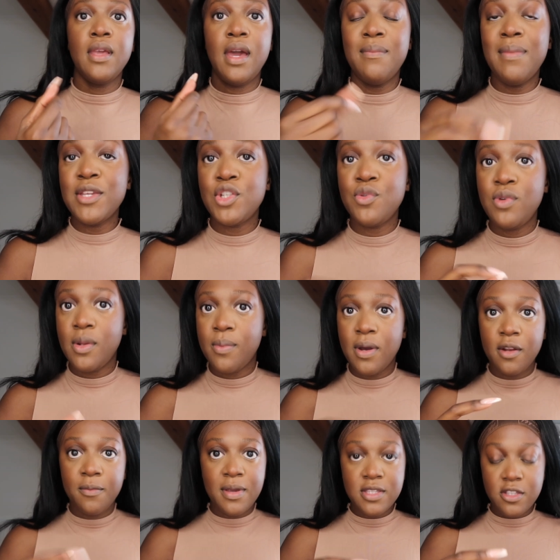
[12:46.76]
I'm actually really
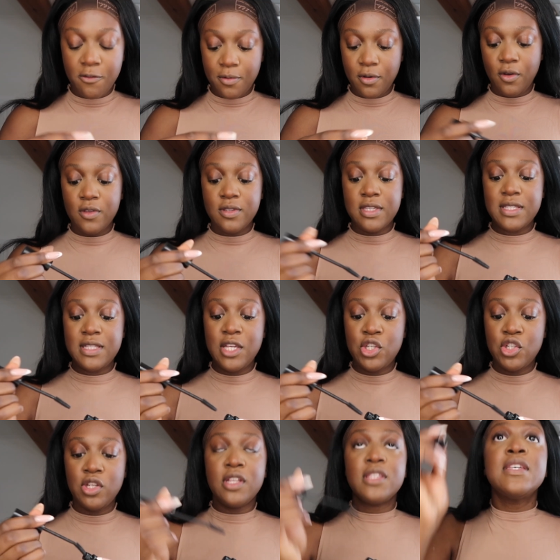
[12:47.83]
proud of myself because it's
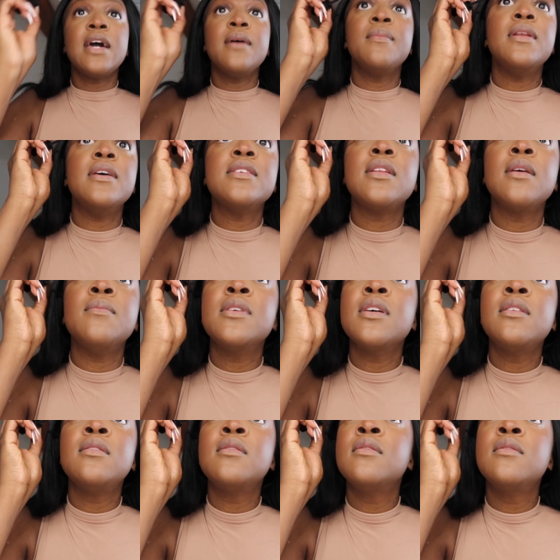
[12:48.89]
literally 10 minutes and I'm
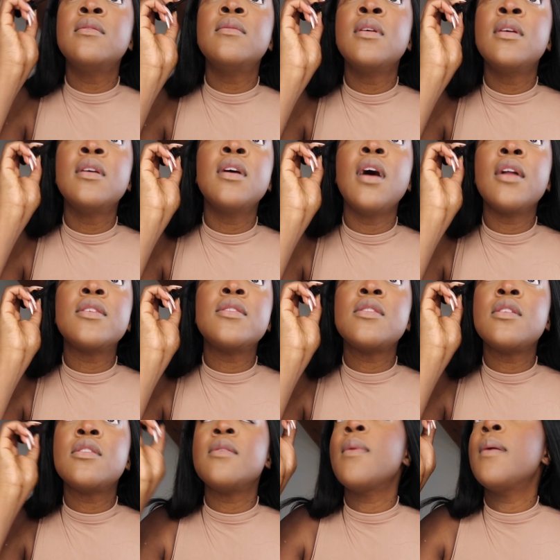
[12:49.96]
done. I just
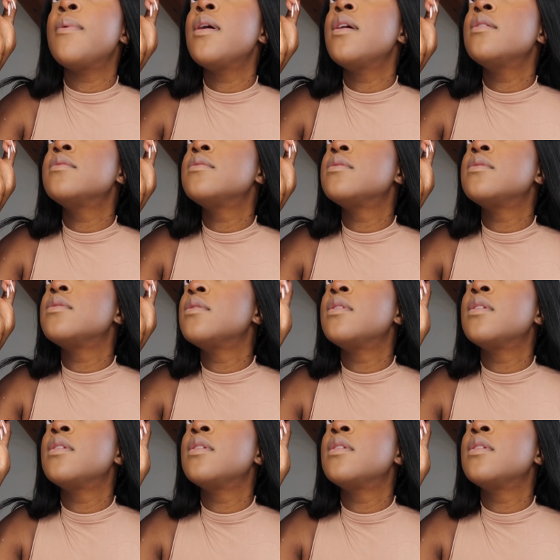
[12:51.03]
need to do my brows.